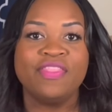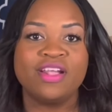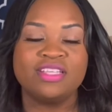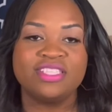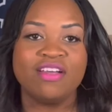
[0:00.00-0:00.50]

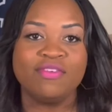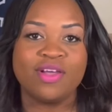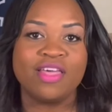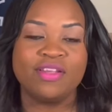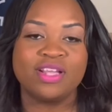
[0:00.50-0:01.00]
There are several
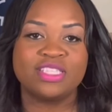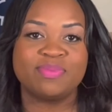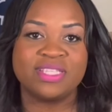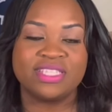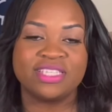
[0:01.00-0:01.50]
other
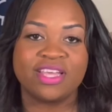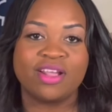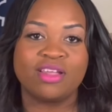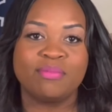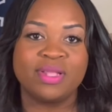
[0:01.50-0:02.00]
expenses that
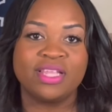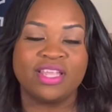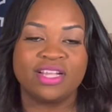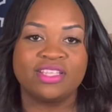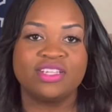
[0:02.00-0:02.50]
are going to be
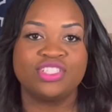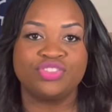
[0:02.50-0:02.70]
deducted